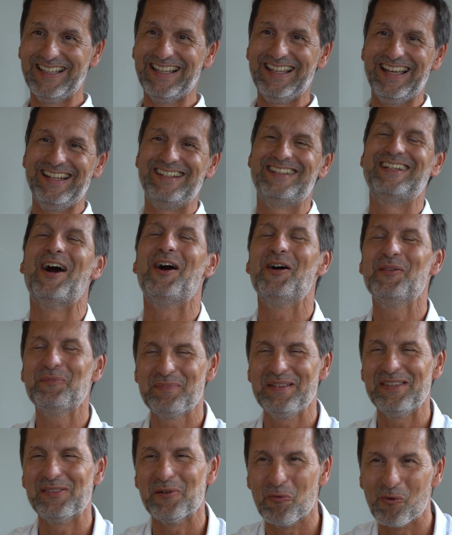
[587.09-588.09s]
It can't
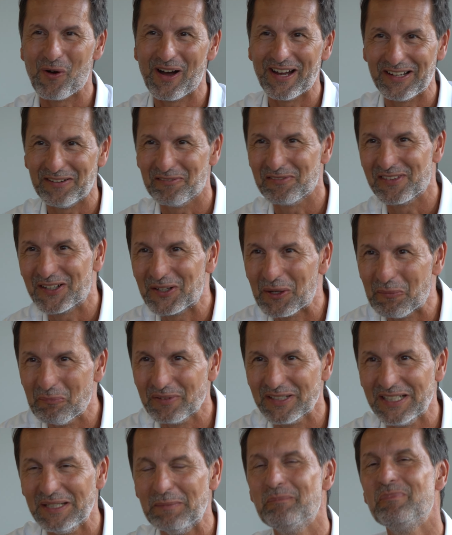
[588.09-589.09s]
be the why of the
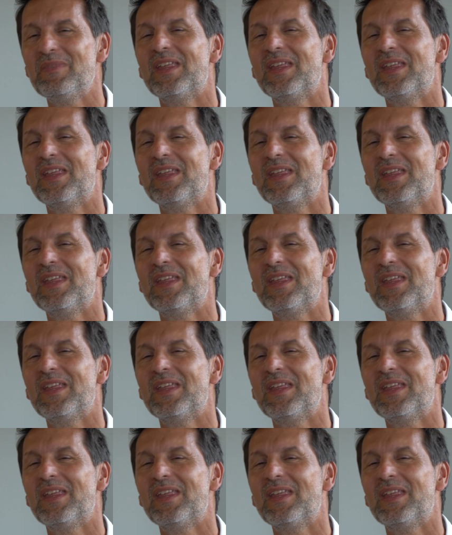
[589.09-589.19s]
company.